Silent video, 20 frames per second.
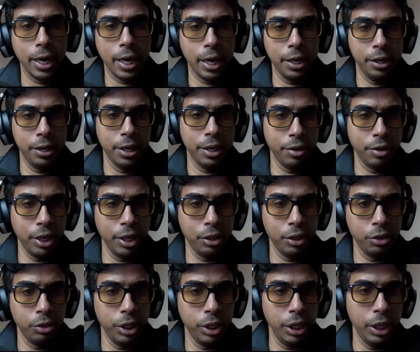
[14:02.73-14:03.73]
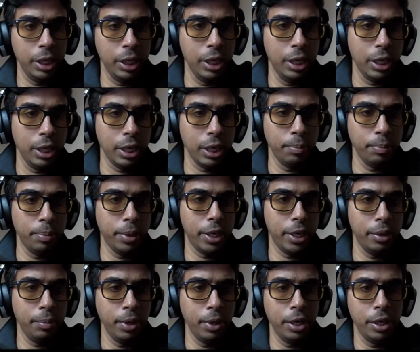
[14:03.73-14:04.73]
adhering to the
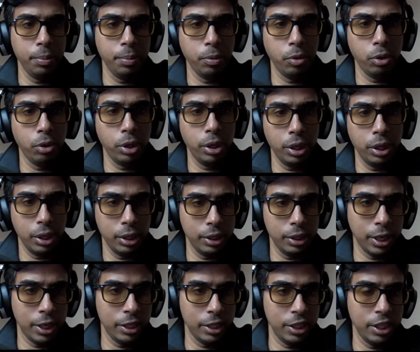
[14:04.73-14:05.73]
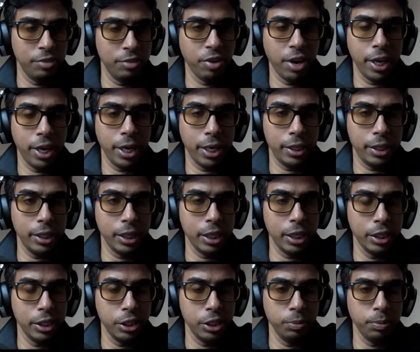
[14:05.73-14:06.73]
compatibility mode that is defined at the
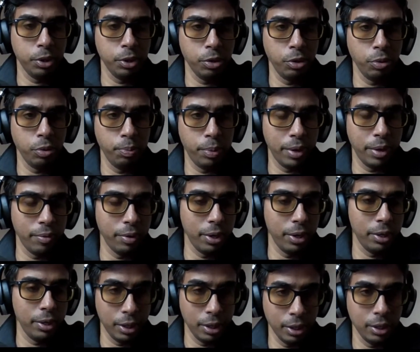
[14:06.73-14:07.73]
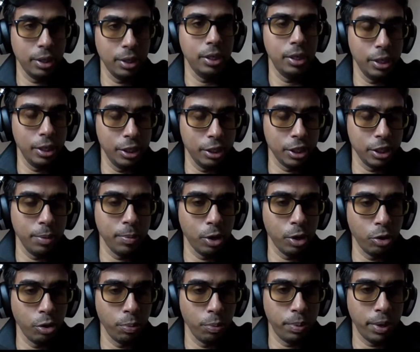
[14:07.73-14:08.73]
consumer group level, schema
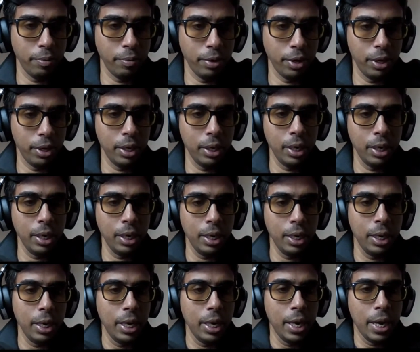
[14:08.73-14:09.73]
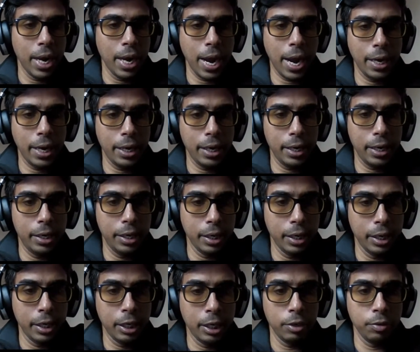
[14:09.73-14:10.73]
group level. And
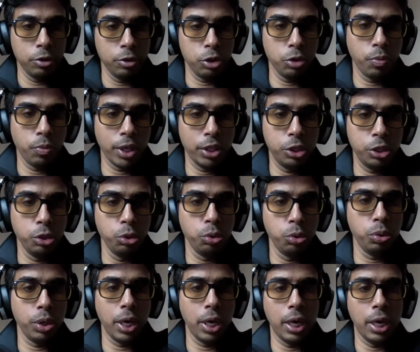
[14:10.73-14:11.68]
so once you